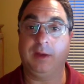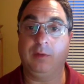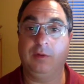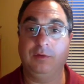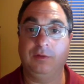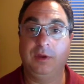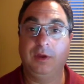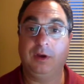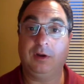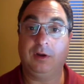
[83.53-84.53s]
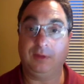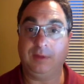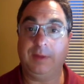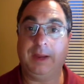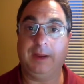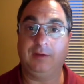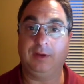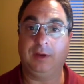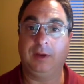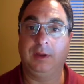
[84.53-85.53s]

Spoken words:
I was currently managing.